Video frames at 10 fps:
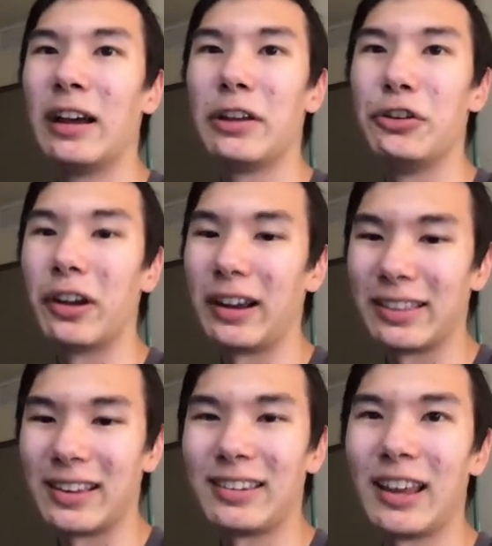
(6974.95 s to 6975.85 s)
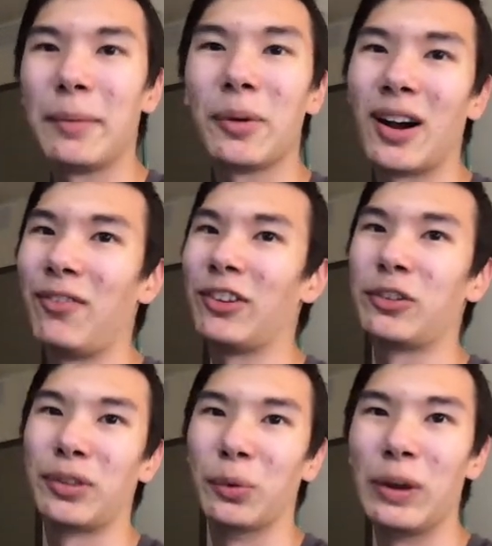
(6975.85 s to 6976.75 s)
you're going to get the same conflicts
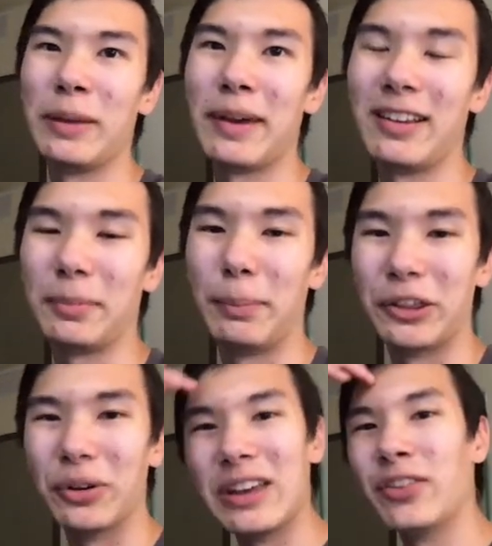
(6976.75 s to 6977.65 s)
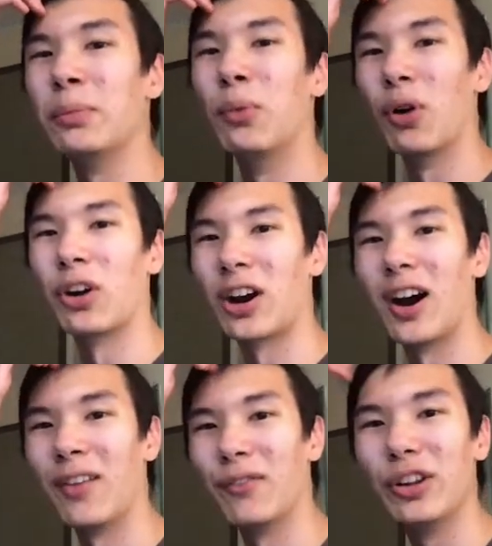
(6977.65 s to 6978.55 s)
with the rebase, but they're even more
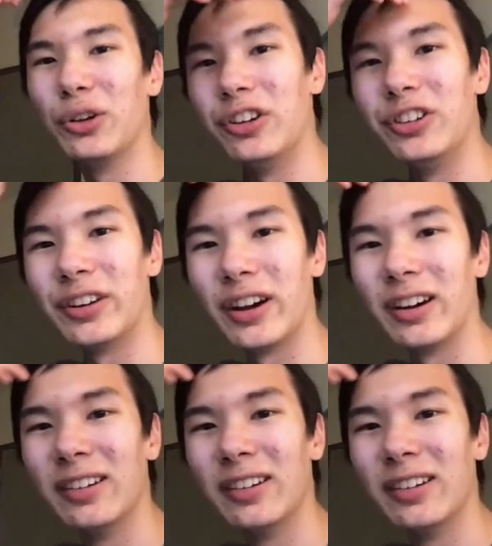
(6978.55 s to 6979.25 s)
convoluted to